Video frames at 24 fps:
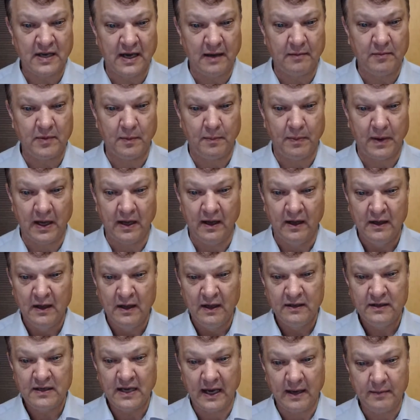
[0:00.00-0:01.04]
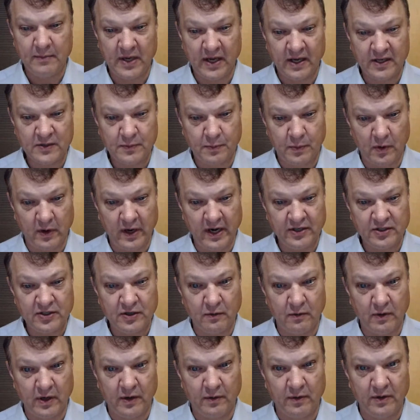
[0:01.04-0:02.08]
time to
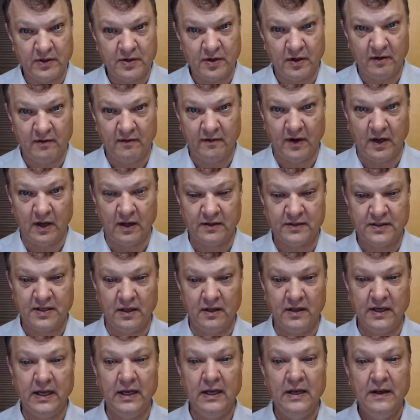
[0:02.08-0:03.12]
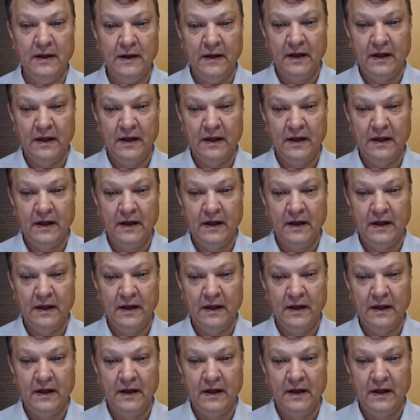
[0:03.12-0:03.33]
expiration, rate of return of volatility.